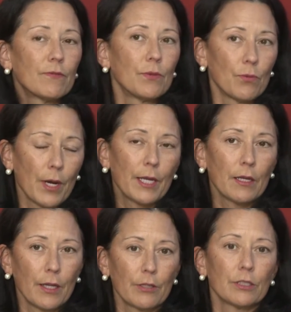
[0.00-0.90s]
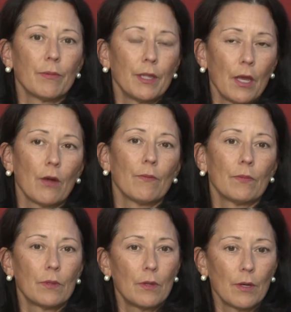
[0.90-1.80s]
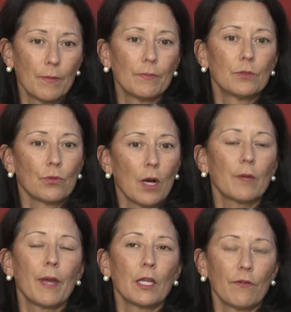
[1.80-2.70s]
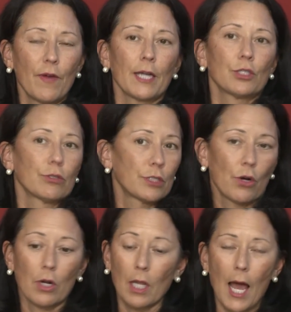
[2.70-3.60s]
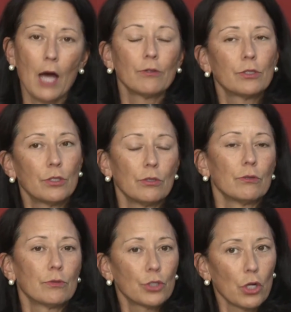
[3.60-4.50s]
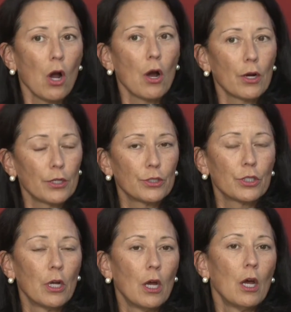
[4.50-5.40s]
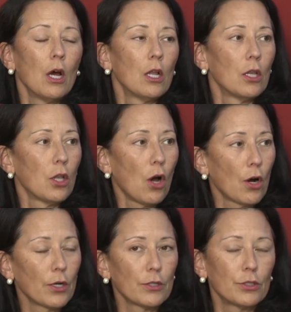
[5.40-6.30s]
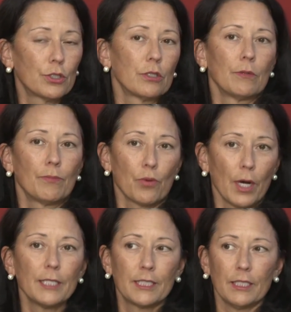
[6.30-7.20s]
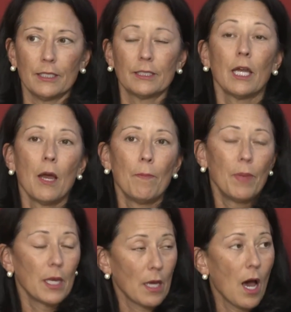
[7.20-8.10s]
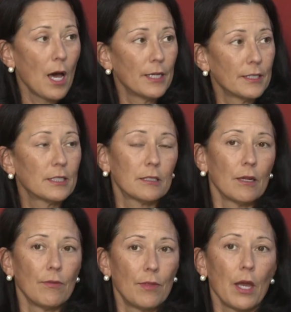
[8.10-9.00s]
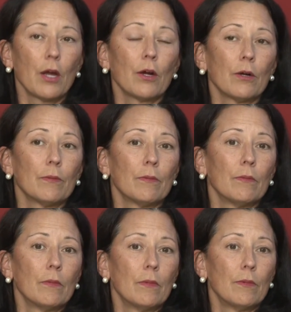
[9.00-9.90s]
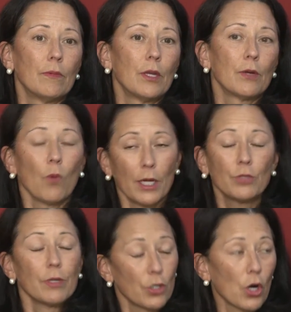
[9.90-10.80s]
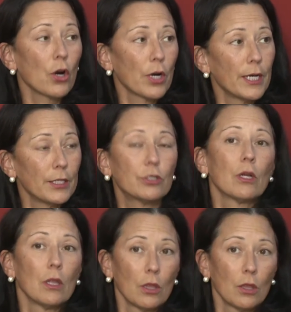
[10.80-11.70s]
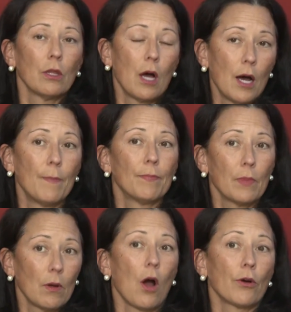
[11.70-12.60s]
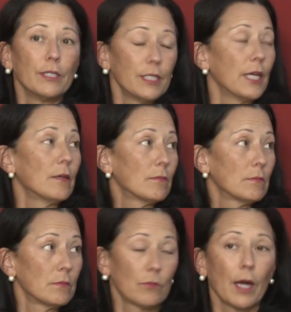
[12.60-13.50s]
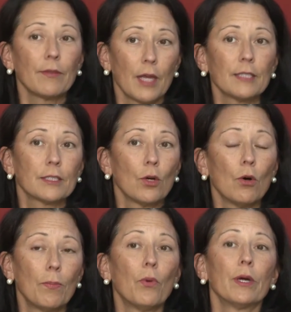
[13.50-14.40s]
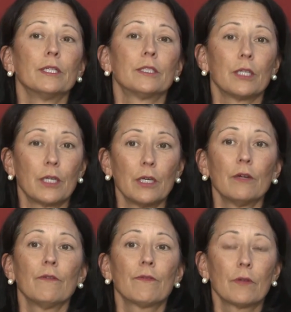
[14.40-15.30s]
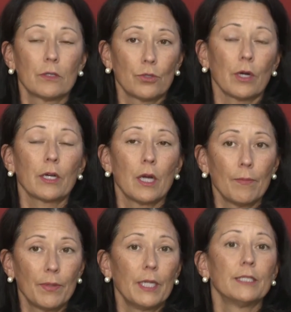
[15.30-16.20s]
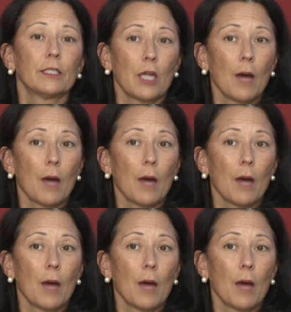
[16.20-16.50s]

of the regulators. I mean, the drug manufacturers are allowed to charge large prices because they want to encourage R&D, right? That's the whole point, is to give drug companies an